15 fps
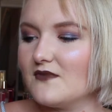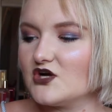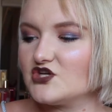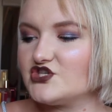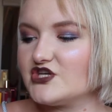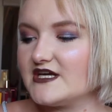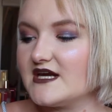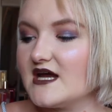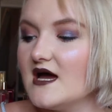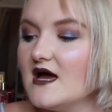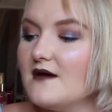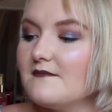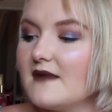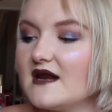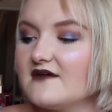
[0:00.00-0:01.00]
Martian
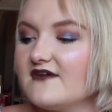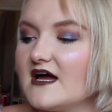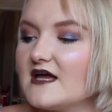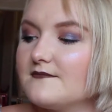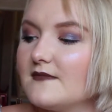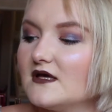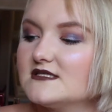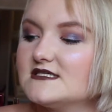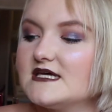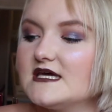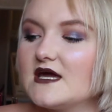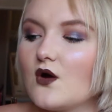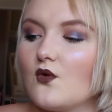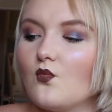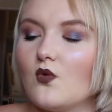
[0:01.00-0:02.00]
Mattifying
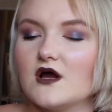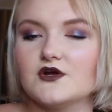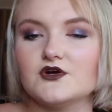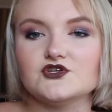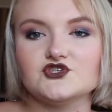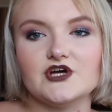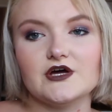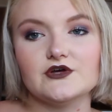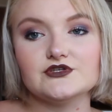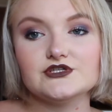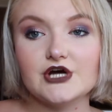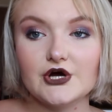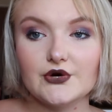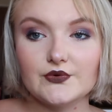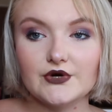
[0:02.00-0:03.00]
Melting Water Gel
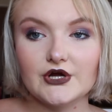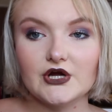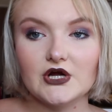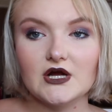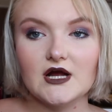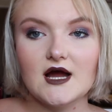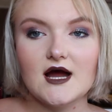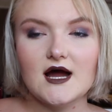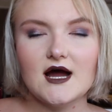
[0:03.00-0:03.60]
Toner.